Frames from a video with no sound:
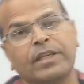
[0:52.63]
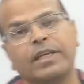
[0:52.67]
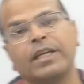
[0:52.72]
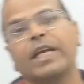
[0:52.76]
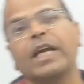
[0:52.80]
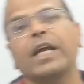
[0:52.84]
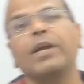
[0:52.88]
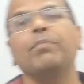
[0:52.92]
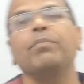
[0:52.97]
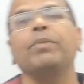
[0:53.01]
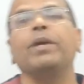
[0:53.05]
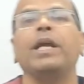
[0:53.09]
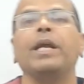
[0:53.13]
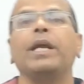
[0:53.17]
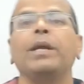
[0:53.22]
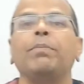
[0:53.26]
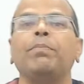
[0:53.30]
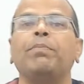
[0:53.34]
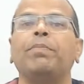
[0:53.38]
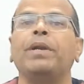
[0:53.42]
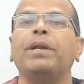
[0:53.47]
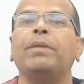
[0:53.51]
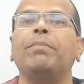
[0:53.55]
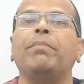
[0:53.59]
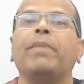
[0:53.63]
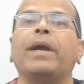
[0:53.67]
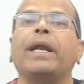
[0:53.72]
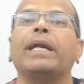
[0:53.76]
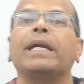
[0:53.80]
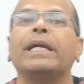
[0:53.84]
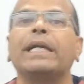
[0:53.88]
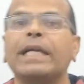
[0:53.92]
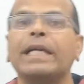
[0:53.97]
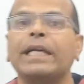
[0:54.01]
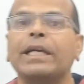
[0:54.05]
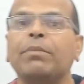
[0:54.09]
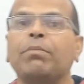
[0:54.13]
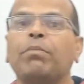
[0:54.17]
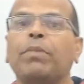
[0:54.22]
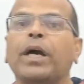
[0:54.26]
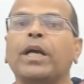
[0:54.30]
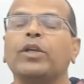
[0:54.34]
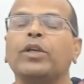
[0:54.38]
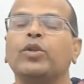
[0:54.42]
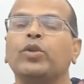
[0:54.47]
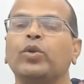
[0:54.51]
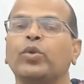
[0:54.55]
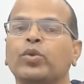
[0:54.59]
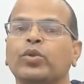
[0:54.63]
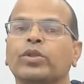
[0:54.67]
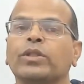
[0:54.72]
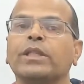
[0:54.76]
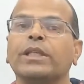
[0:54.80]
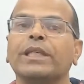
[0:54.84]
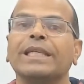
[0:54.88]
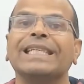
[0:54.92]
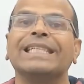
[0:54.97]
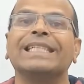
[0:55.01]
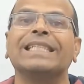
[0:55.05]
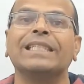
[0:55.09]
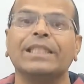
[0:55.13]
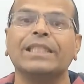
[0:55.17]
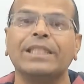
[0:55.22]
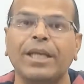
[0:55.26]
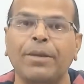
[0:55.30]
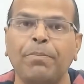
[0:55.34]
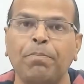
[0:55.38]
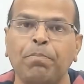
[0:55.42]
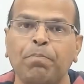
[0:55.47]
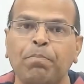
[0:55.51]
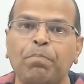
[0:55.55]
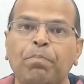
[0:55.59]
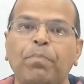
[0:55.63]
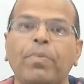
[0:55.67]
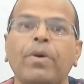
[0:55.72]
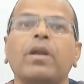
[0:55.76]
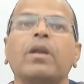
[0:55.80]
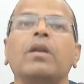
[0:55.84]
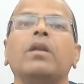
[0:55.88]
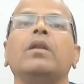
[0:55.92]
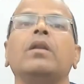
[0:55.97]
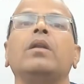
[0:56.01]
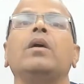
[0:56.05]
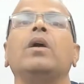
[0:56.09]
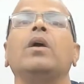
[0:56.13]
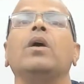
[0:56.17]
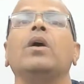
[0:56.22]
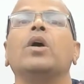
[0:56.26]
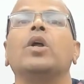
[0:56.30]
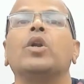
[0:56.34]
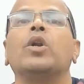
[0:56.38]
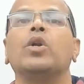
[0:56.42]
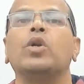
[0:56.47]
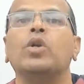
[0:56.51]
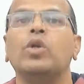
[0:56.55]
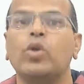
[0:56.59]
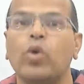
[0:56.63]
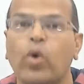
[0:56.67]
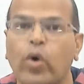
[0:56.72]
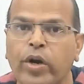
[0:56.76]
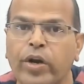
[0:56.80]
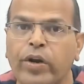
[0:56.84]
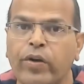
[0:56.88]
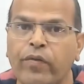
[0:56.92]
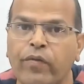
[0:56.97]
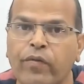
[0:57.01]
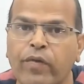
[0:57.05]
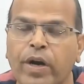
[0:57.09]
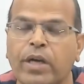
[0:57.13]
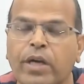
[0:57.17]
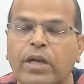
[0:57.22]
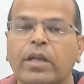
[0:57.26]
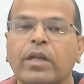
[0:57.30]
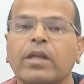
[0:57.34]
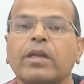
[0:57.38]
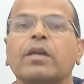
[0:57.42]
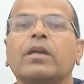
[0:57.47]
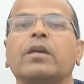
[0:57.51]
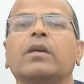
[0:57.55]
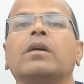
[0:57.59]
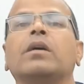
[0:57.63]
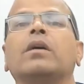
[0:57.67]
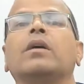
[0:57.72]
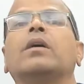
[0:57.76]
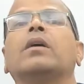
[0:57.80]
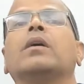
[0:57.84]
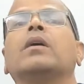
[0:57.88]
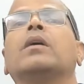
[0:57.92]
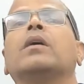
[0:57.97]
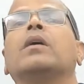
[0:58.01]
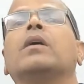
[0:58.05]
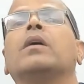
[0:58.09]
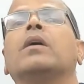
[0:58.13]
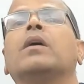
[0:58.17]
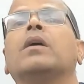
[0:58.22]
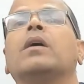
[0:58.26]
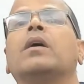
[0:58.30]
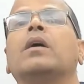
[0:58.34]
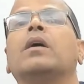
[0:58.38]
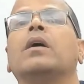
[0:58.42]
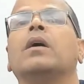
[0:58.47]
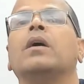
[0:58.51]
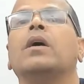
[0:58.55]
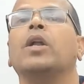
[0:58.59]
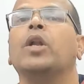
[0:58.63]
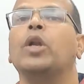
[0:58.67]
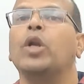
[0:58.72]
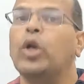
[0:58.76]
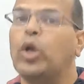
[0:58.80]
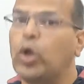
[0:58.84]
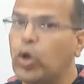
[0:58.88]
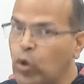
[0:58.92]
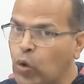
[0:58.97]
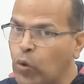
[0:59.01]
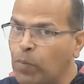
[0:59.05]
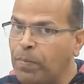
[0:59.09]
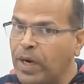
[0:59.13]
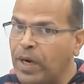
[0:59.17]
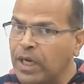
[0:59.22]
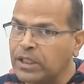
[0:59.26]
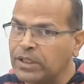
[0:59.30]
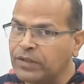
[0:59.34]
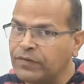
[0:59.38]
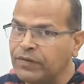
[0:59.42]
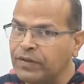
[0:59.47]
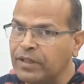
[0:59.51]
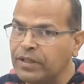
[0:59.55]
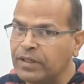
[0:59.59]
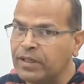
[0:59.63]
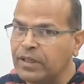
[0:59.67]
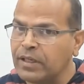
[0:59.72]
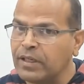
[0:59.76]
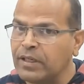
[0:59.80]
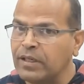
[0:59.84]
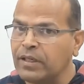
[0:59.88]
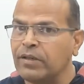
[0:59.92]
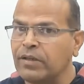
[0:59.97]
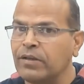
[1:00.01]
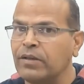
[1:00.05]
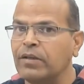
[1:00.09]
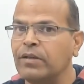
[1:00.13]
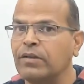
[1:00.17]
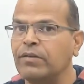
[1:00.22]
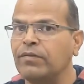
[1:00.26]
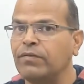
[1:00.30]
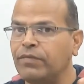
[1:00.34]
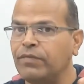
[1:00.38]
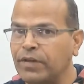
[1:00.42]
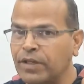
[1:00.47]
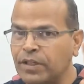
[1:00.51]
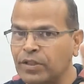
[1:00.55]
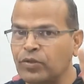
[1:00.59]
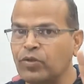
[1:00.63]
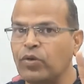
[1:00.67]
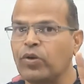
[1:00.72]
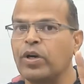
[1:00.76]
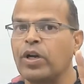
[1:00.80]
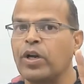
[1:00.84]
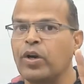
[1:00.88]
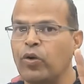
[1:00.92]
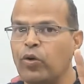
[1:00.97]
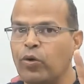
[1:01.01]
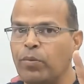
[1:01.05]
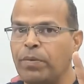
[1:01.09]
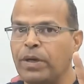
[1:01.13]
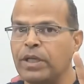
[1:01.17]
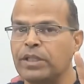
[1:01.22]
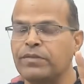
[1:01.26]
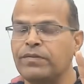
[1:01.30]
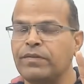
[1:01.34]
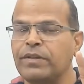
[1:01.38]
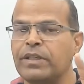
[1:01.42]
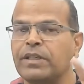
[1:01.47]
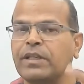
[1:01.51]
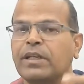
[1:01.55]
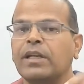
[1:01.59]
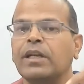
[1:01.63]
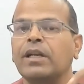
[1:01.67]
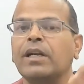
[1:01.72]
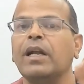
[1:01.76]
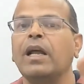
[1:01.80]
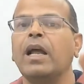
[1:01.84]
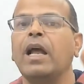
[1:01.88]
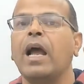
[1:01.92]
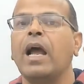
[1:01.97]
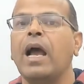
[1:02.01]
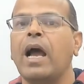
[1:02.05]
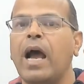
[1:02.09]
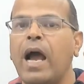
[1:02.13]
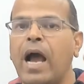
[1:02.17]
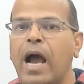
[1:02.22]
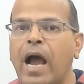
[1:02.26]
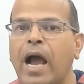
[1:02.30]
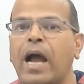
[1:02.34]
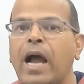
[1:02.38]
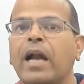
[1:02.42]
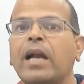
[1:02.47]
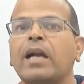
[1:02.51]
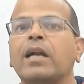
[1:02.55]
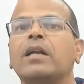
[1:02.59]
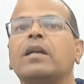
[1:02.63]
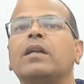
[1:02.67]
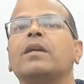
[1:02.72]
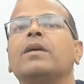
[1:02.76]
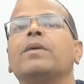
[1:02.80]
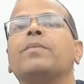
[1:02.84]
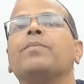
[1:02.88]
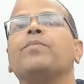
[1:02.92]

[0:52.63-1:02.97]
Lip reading: can be implemented by using the simple non-inverting low pass filter, first order low pass filter, and